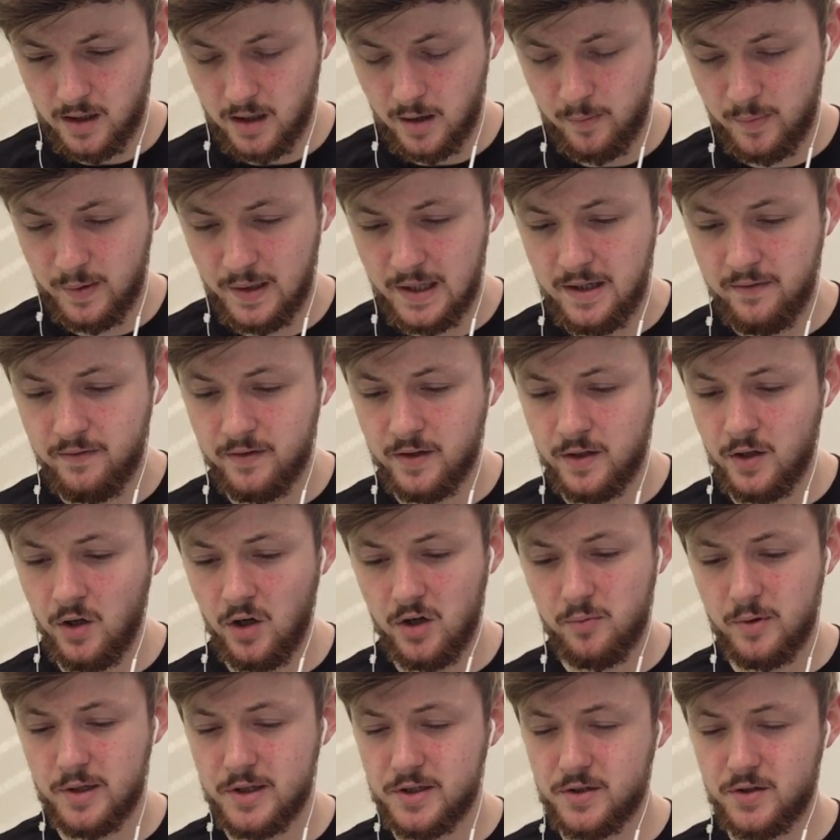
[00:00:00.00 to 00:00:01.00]
I believe the
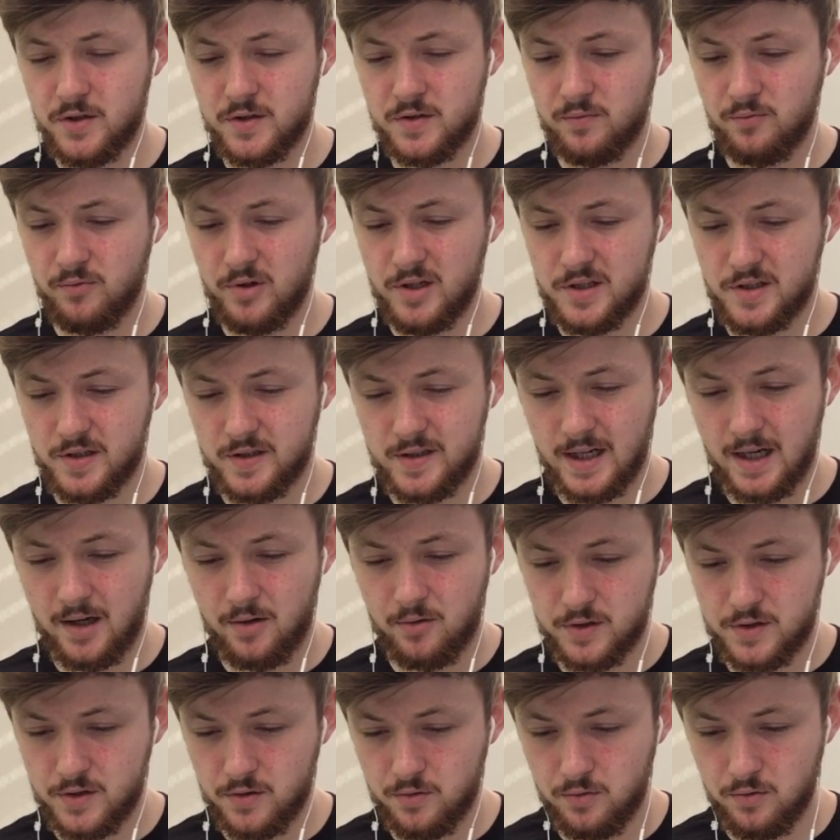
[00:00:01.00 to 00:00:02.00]
Night Witch doesn't reach the
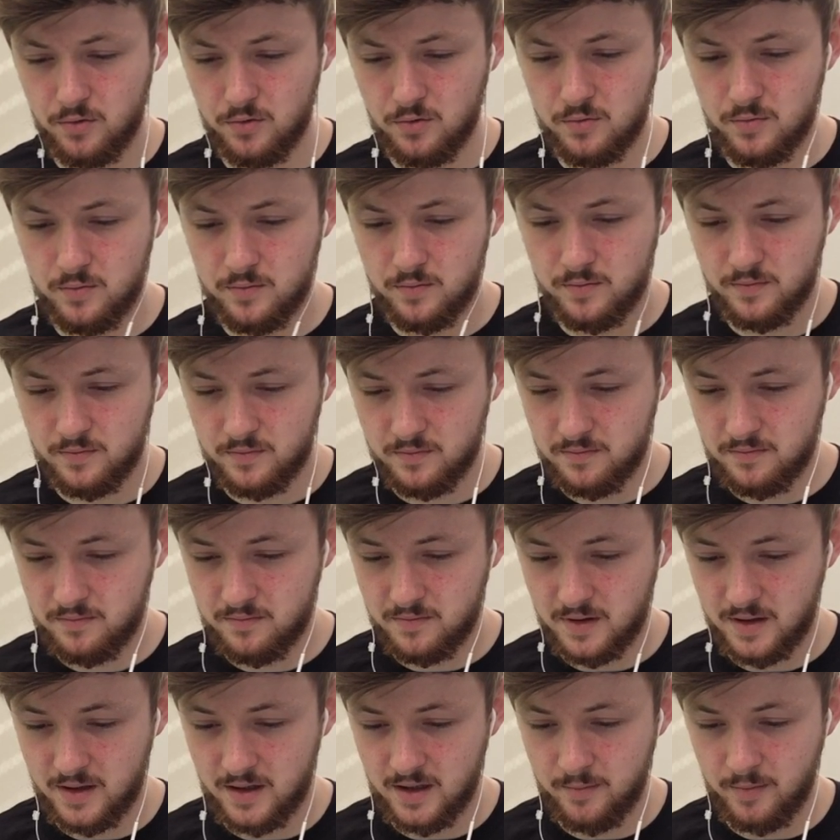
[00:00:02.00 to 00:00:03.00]
tower at all.
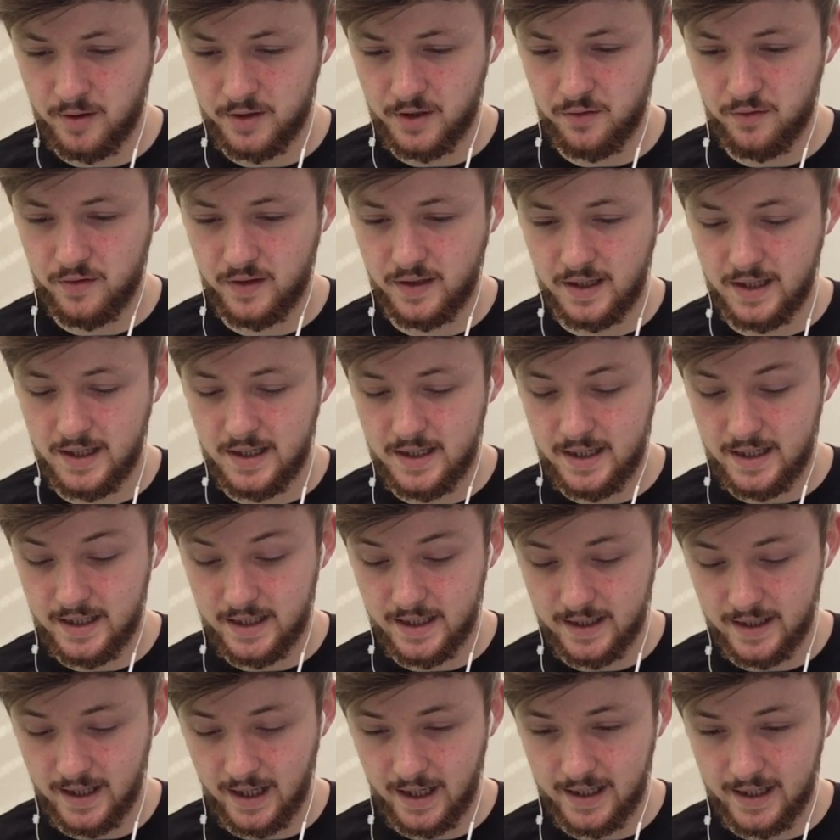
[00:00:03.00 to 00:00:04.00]
I don't think he
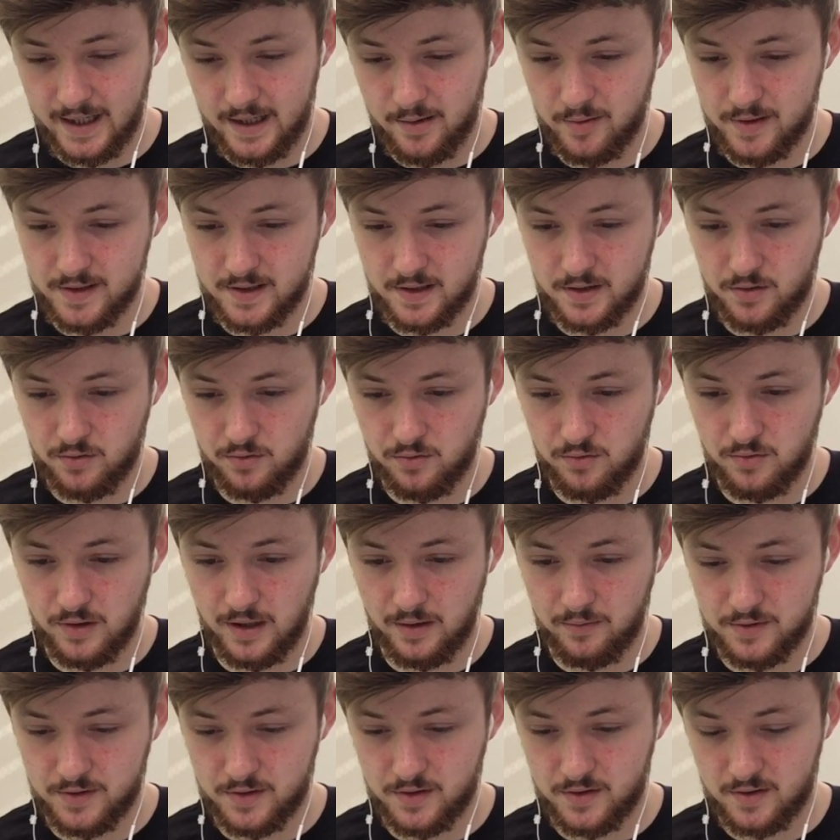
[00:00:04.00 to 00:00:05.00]
needed that E-Wiz at all,
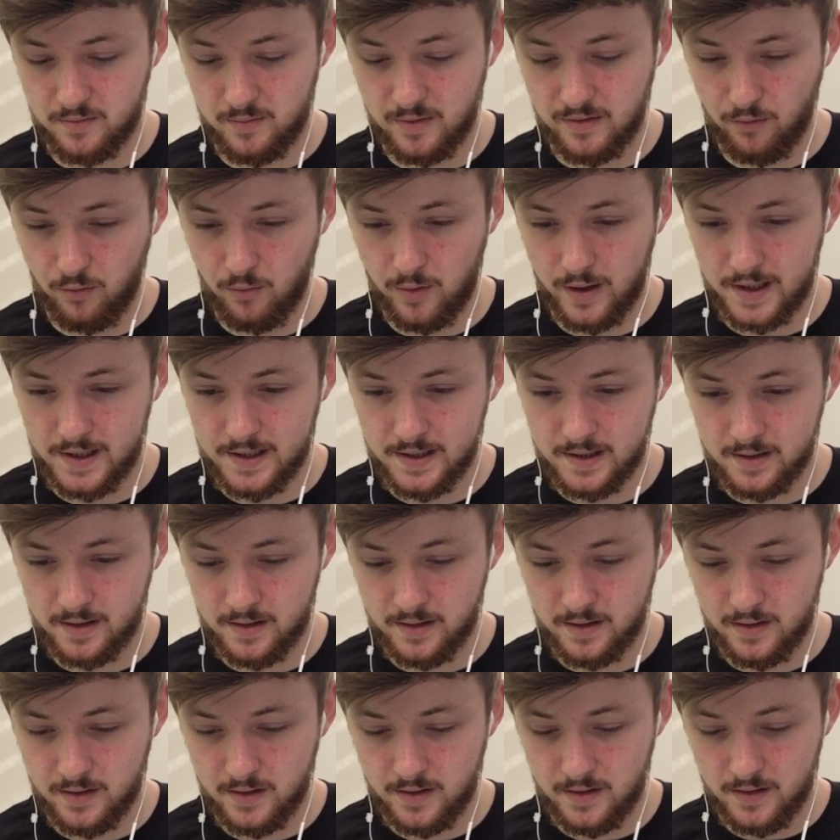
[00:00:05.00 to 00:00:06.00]
that was just a bit of a waste.
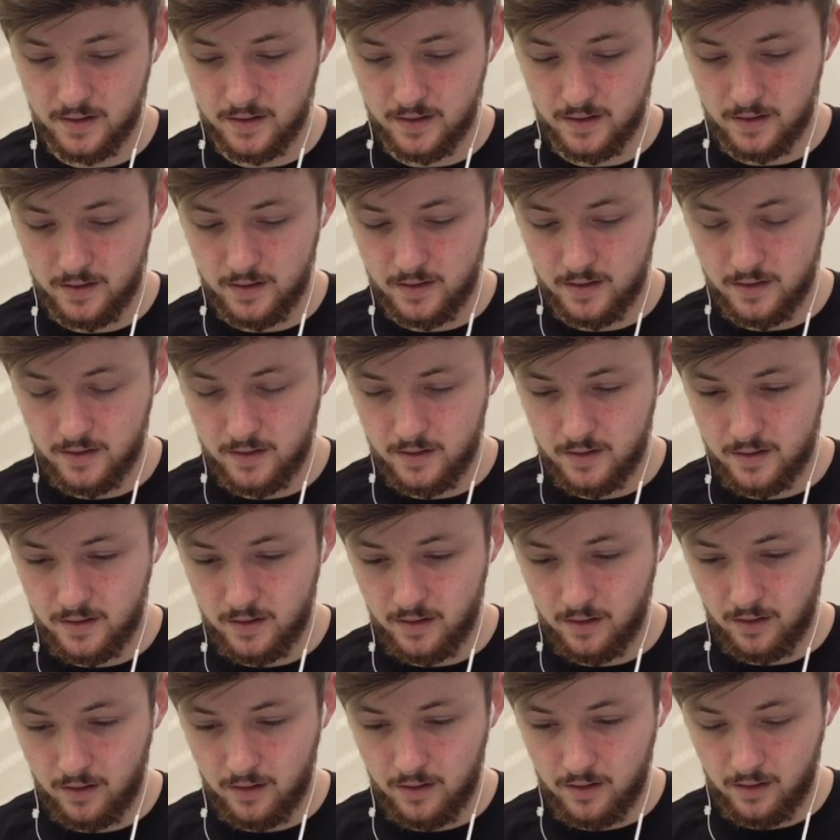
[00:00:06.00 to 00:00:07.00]

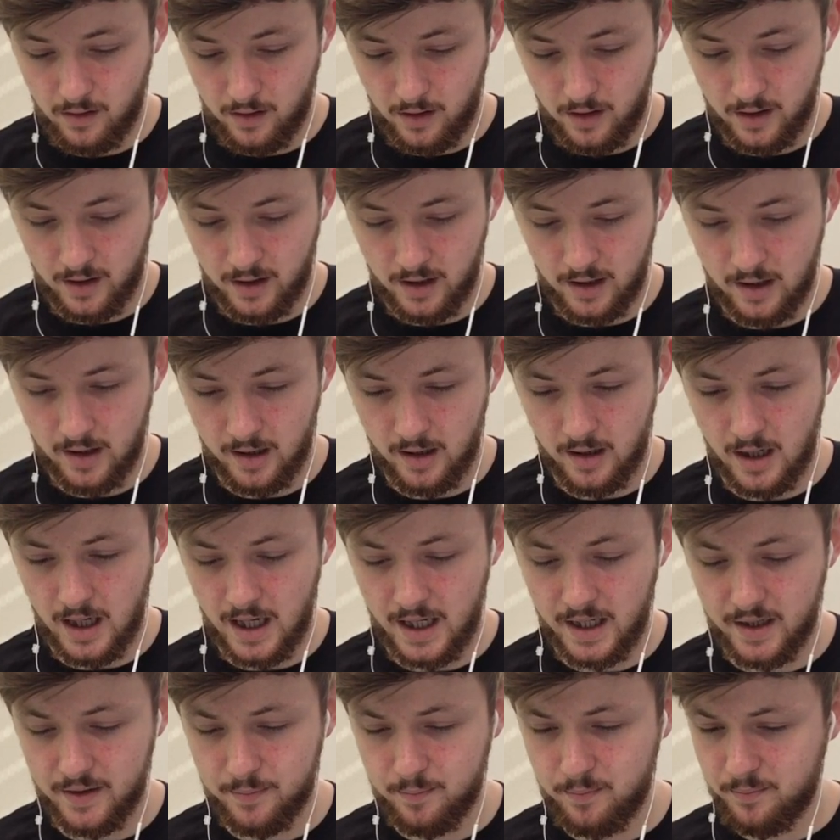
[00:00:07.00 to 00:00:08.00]

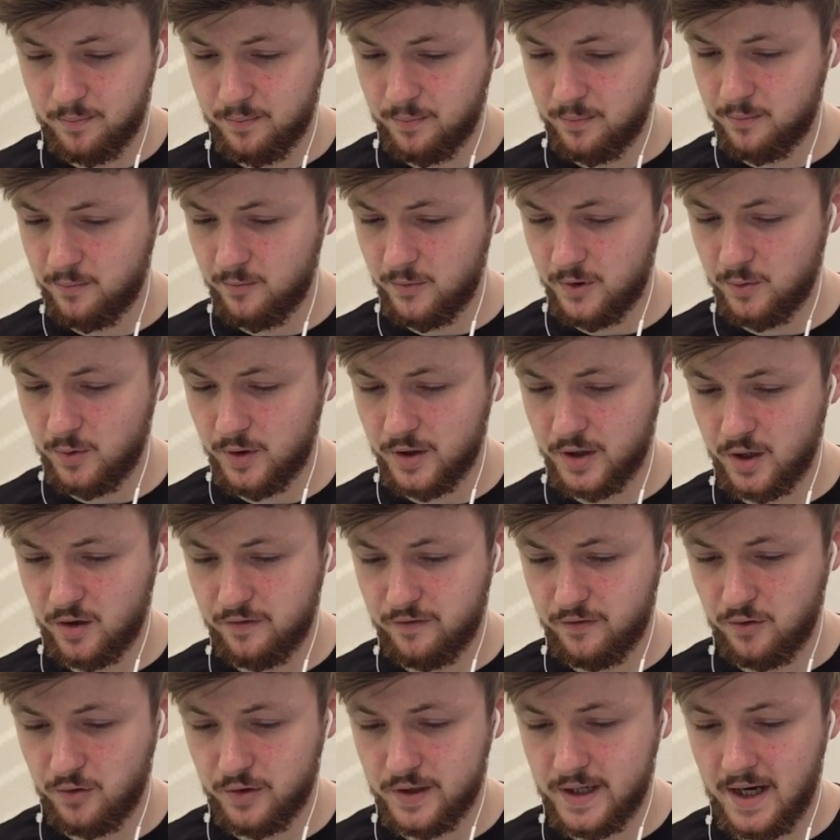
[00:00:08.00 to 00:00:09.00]
What do I go
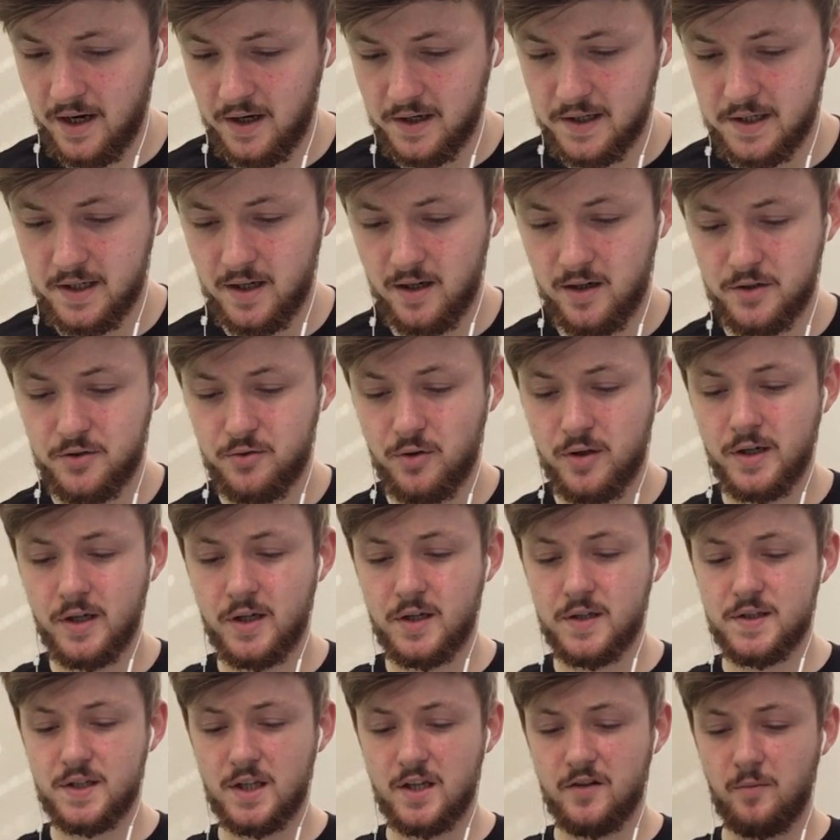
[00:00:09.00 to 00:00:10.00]
for? Yeah, I try and
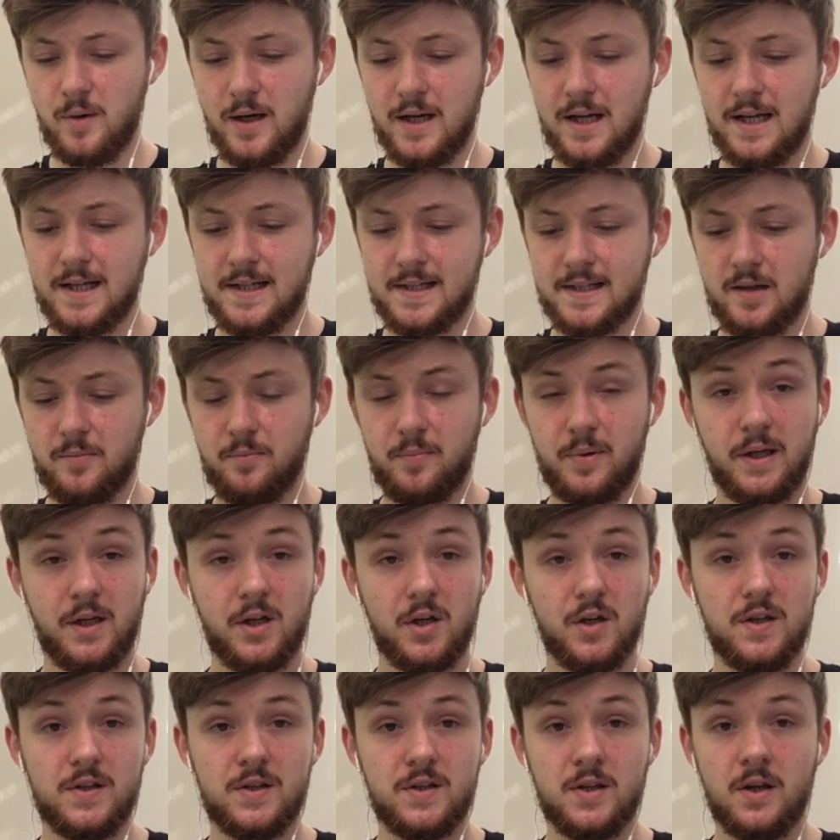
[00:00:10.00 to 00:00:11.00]
conserve my elixir
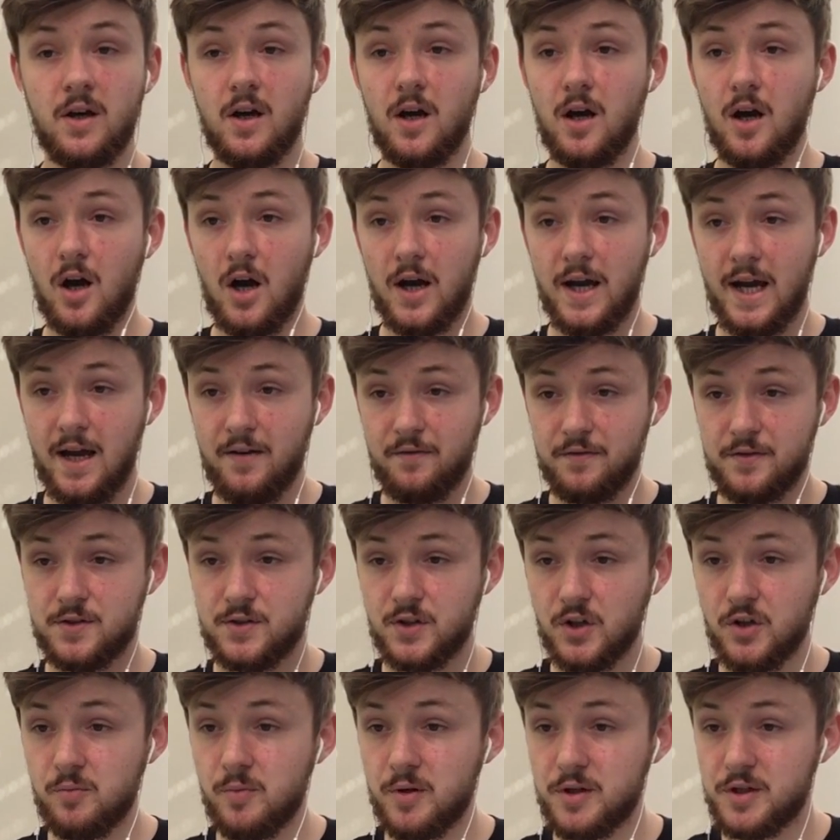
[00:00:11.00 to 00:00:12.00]
because I have
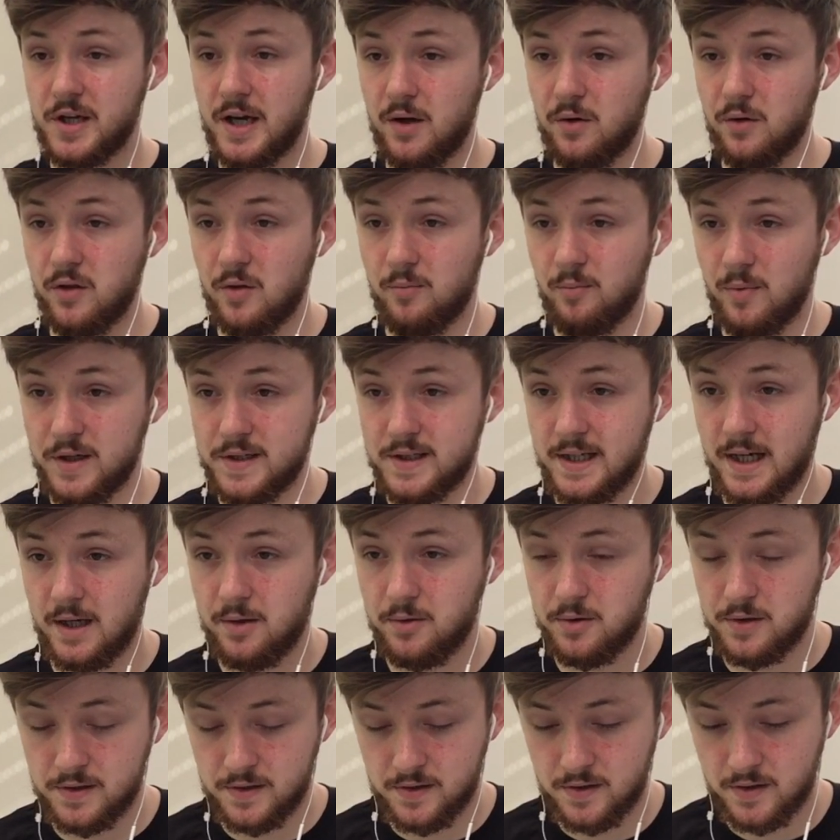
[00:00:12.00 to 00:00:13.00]
so much health on my
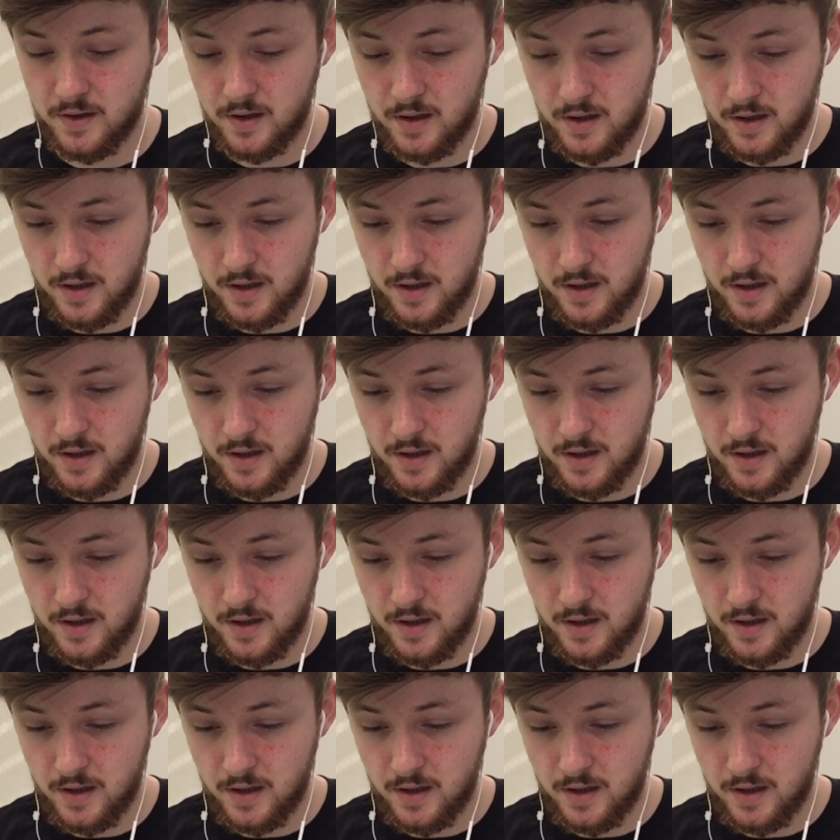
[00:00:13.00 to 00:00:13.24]
towers.